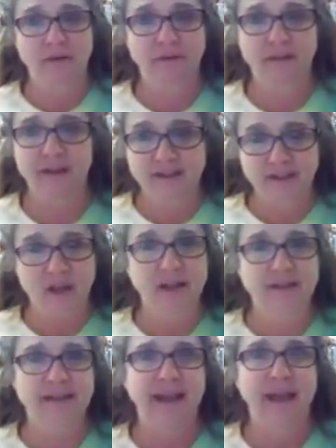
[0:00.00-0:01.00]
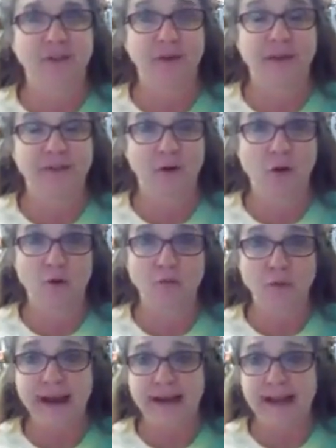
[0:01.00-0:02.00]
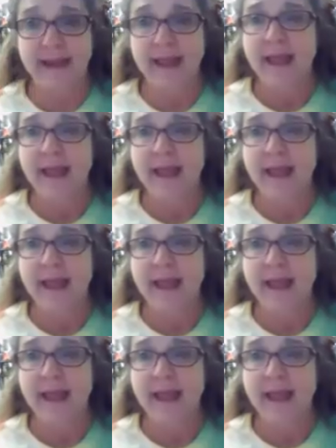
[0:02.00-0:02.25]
these thoughts together in their own writing.